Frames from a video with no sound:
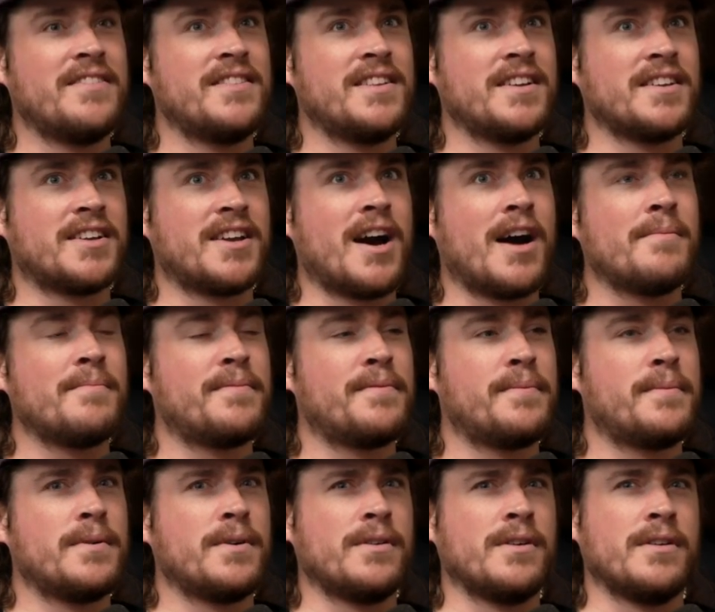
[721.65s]
the cup,
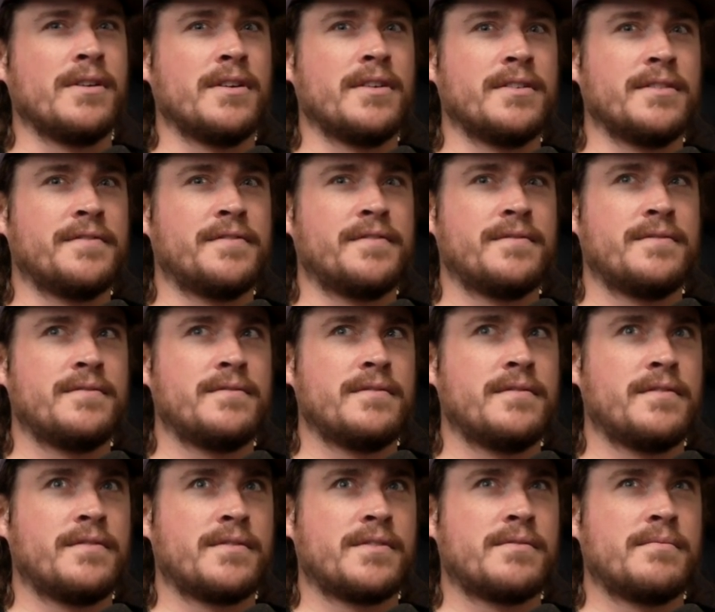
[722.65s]
or
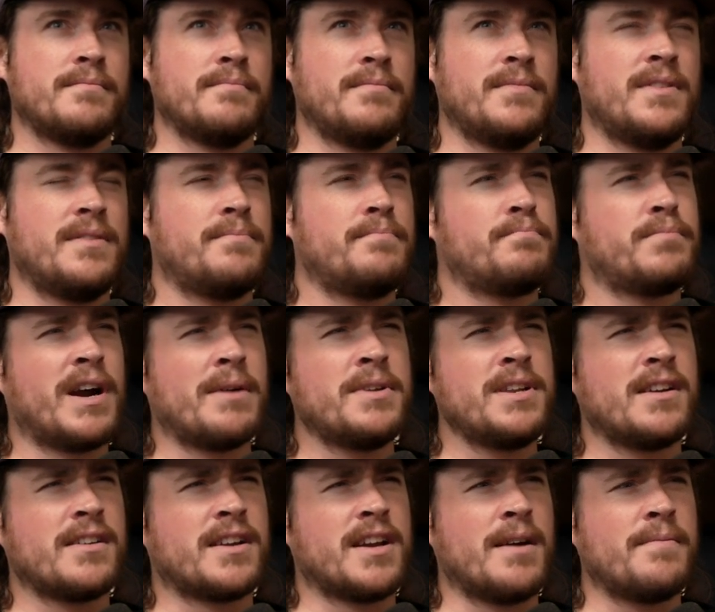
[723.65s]
probably
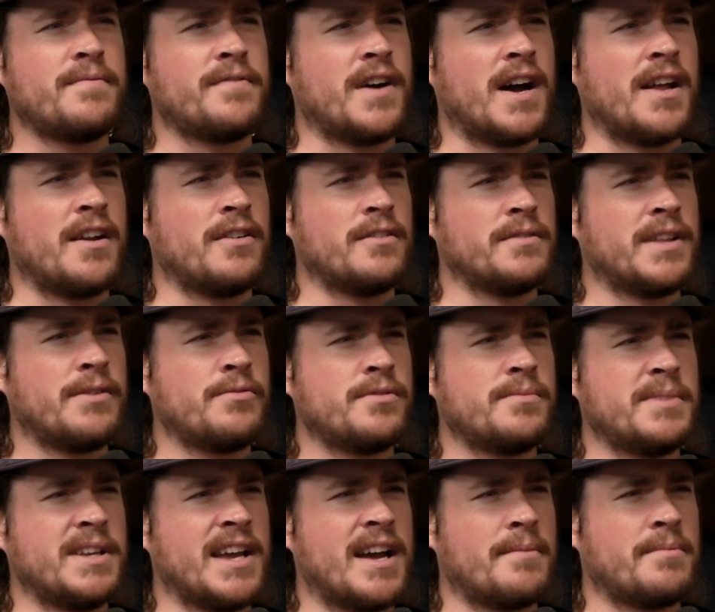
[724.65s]
not cup final. That
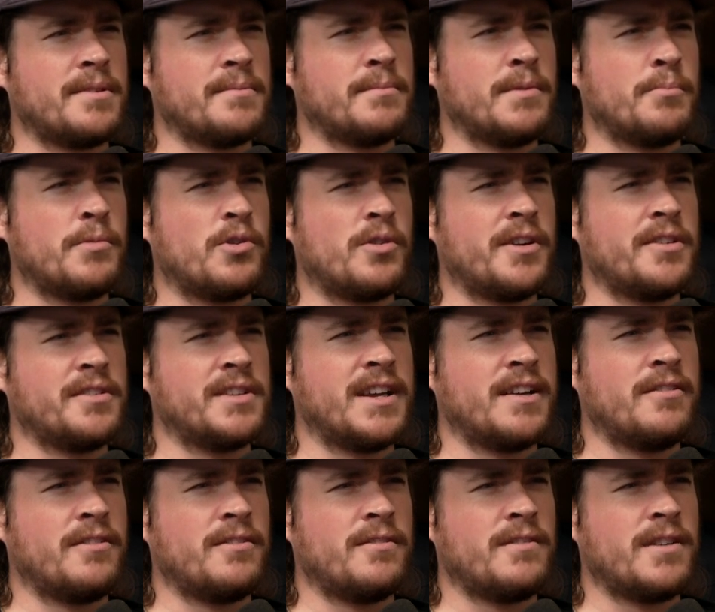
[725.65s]
wouldn't be happening Memorial
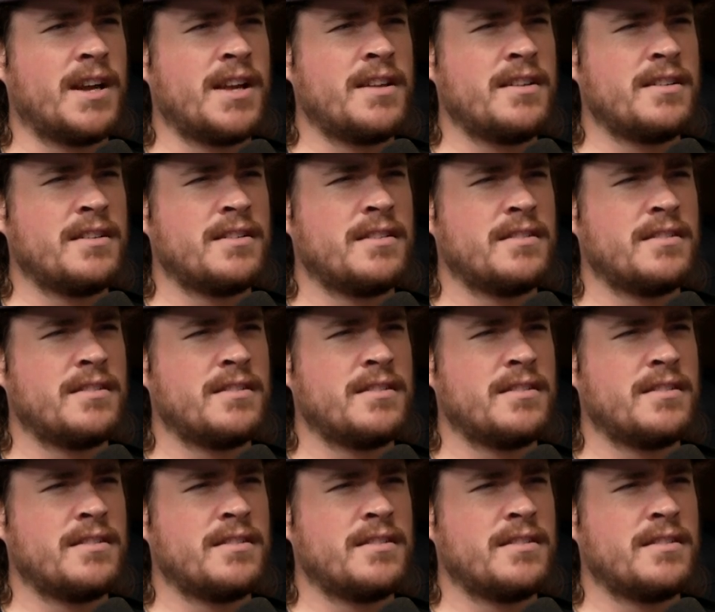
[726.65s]
Day, right?